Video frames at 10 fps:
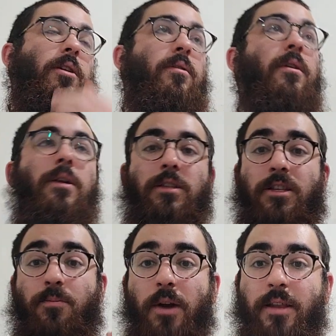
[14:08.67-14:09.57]
Channel to
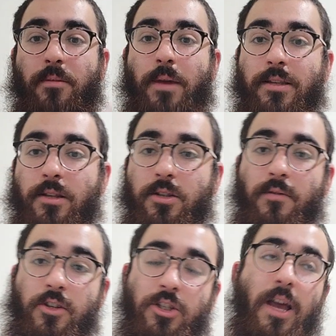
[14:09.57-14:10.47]
spread the message of
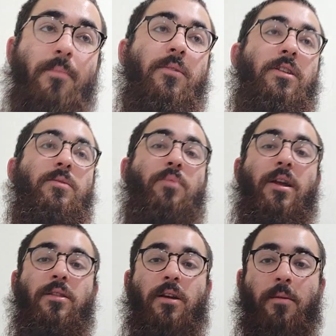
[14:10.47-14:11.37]
Hashem, to
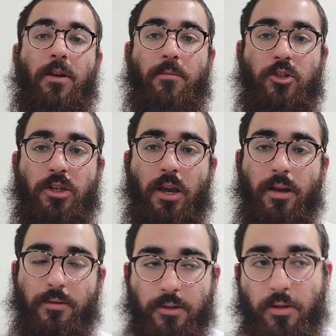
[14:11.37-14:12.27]
spread the coming of
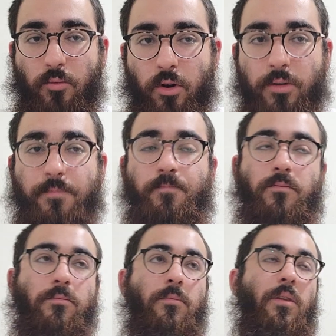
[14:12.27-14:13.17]
Mashiach to the world,
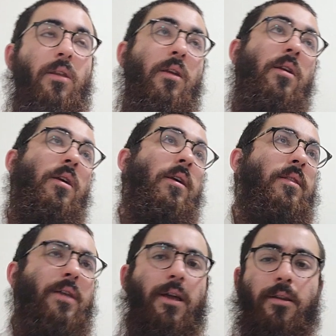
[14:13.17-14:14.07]

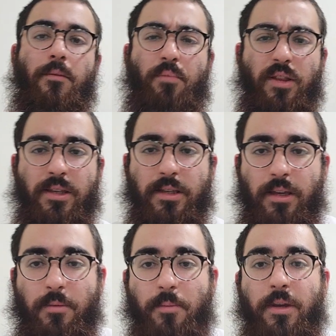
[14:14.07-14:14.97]
then please
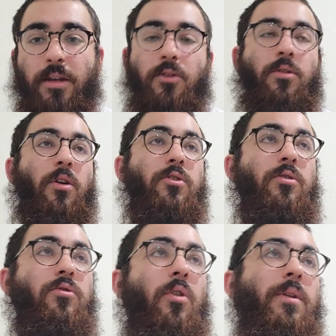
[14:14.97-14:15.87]
email me and you could
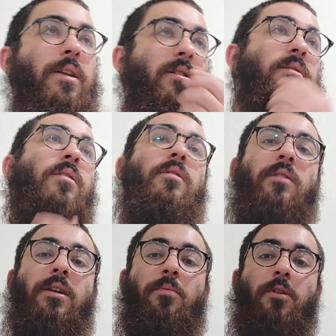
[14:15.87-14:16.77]
also donate to the
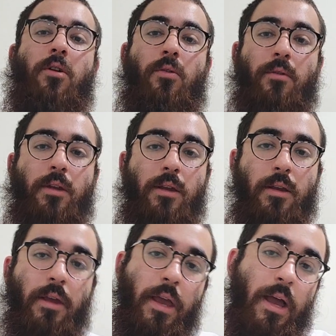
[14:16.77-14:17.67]
link below.
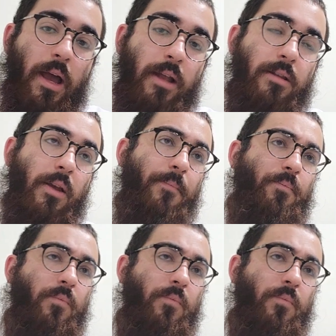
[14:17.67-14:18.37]
And